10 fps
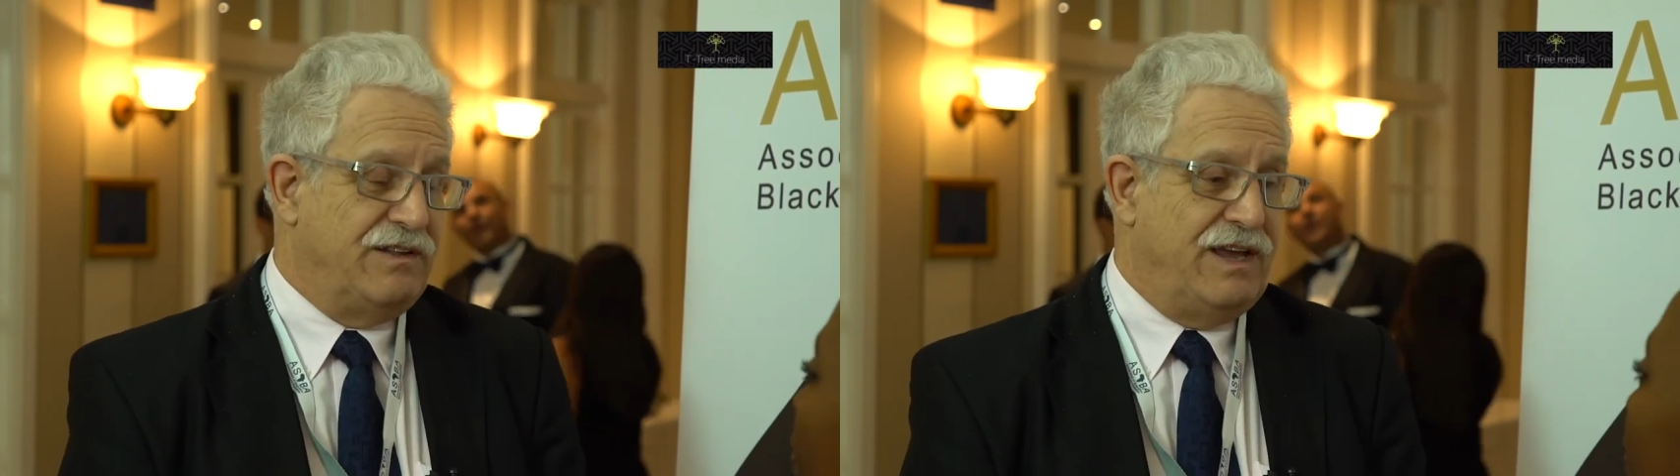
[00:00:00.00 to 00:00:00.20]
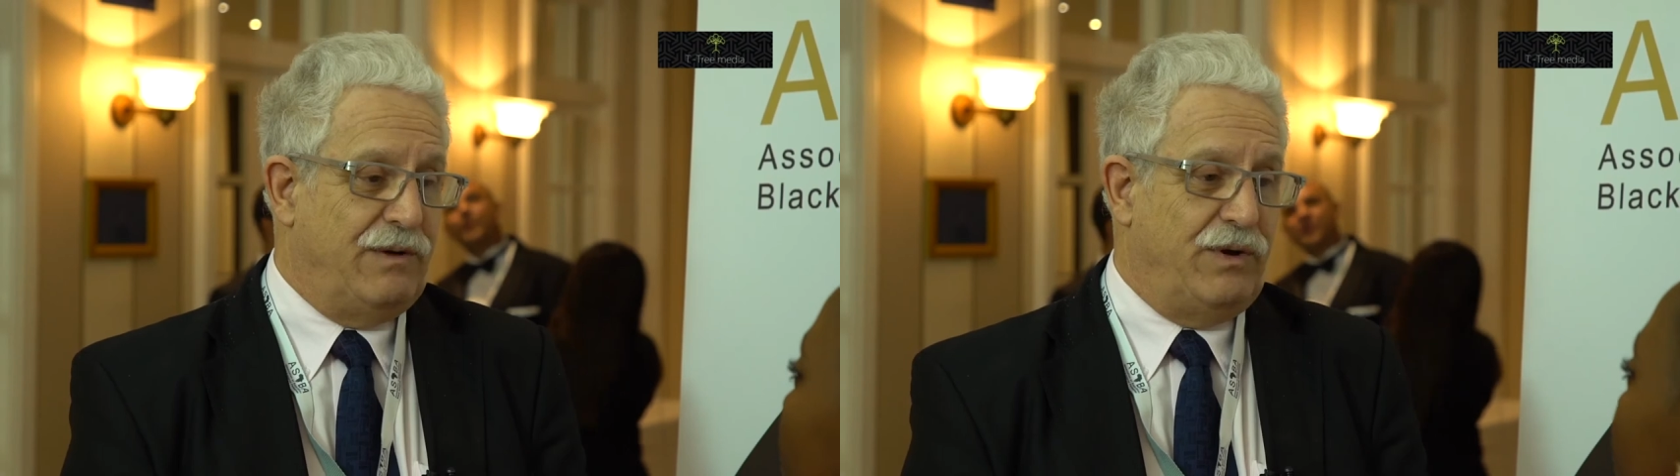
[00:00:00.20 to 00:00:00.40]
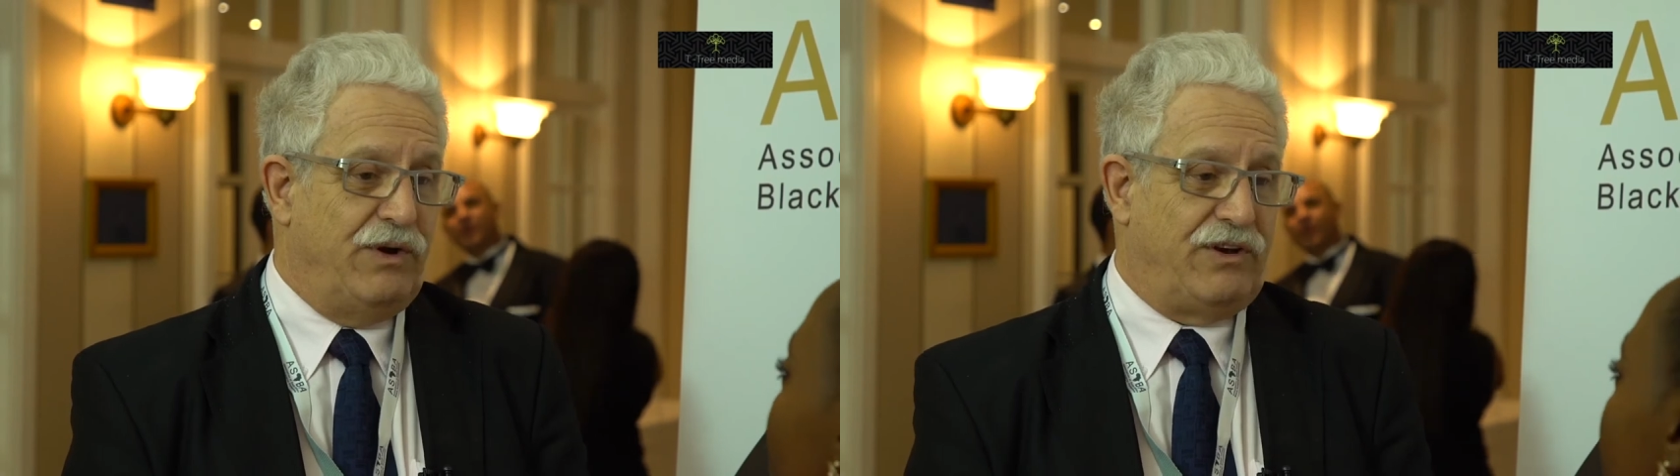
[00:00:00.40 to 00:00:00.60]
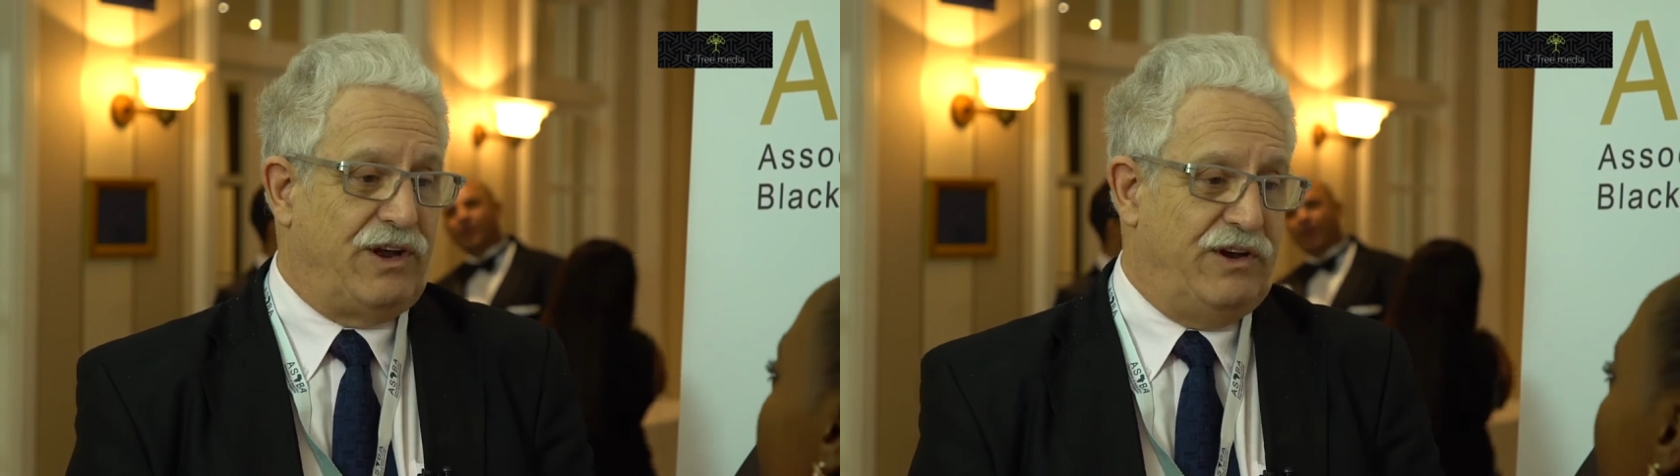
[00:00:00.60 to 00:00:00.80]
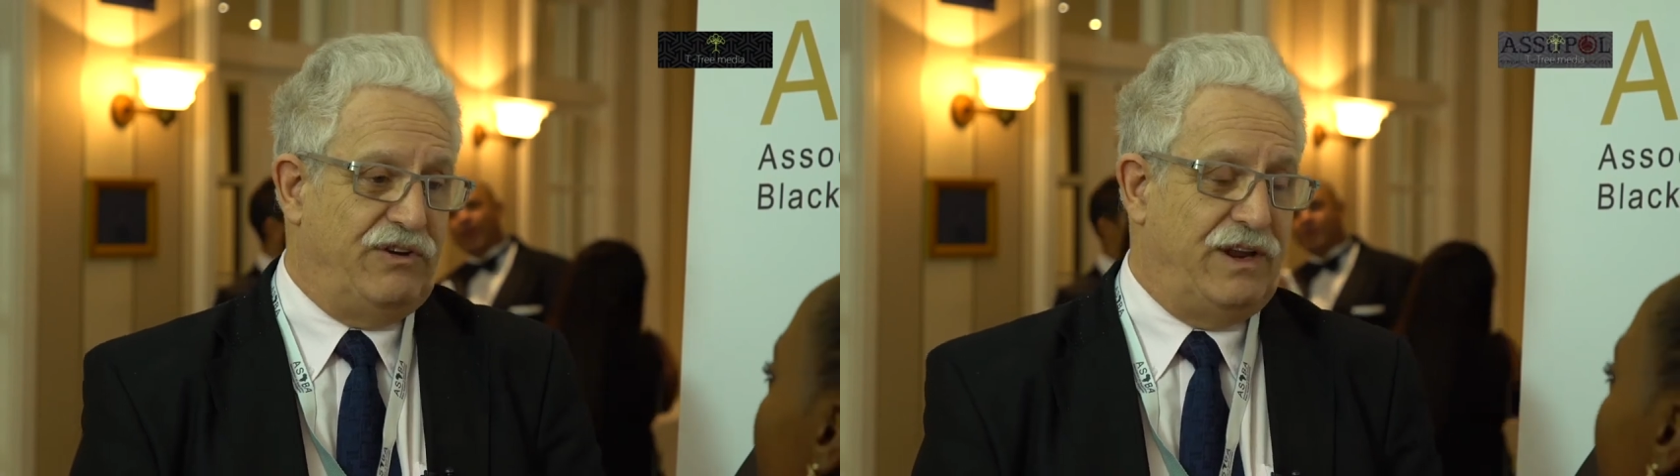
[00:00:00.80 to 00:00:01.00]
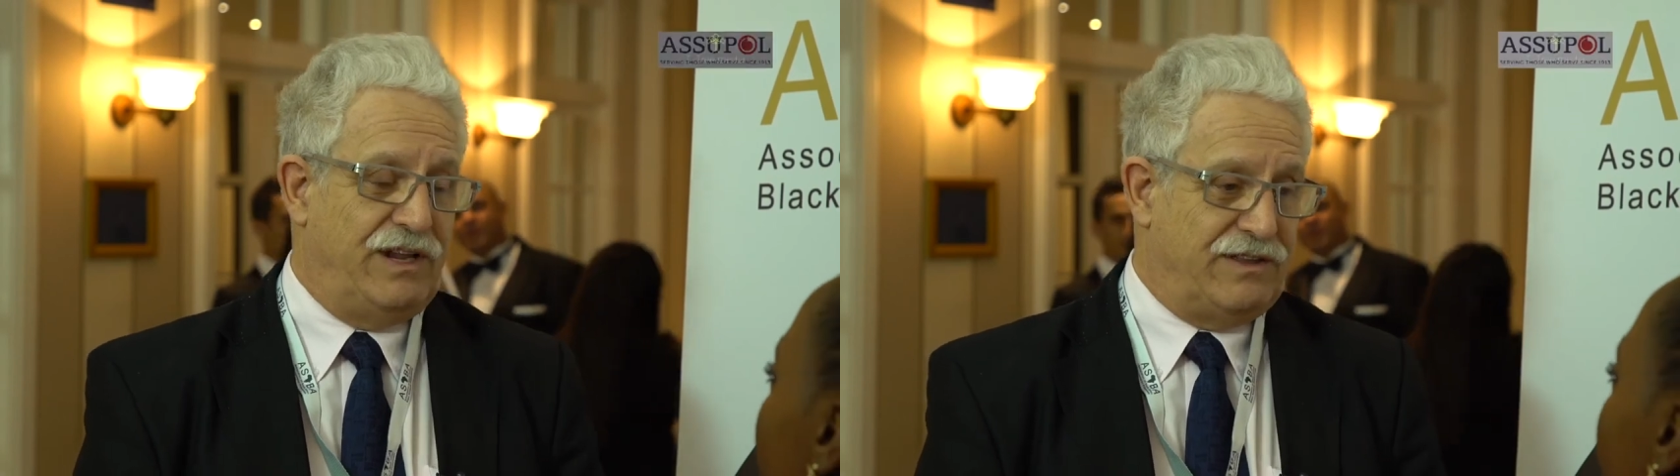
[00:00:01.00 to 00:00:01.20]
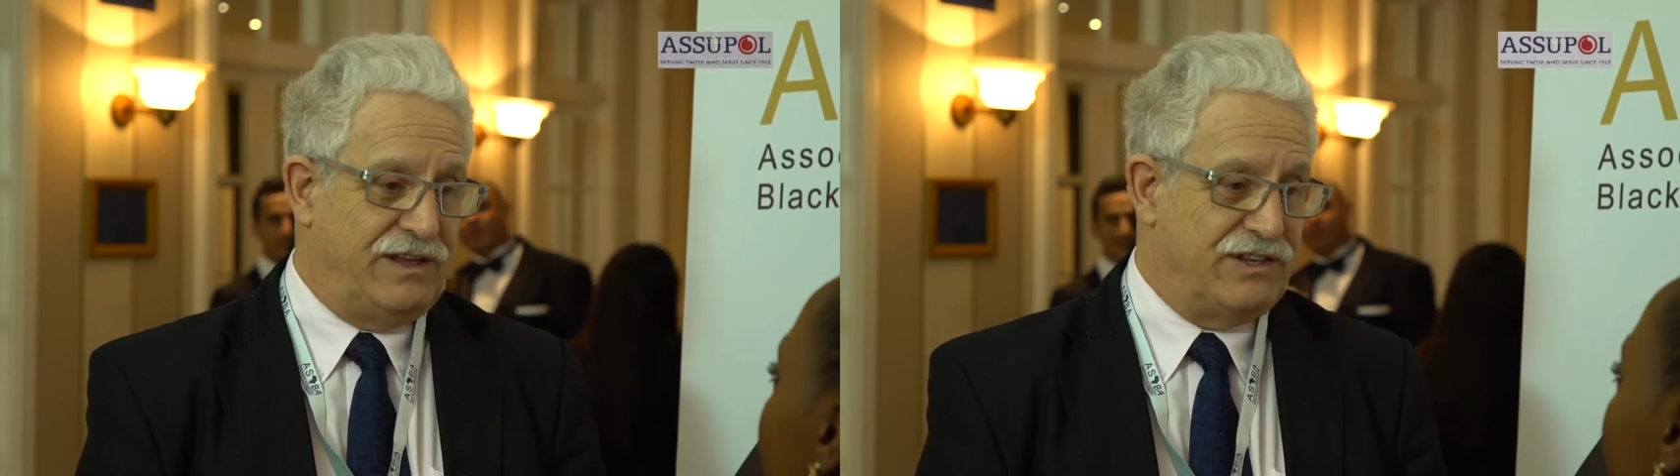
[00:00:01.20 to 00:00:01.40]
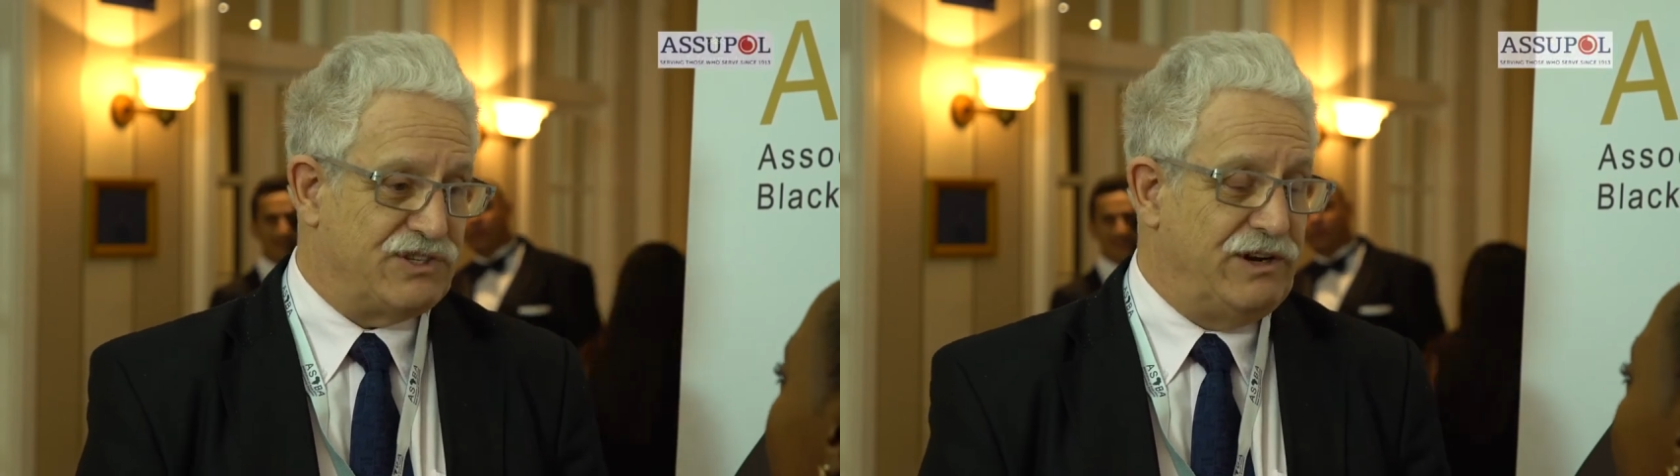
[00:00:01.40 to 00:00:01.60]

then we're not going to do anything that's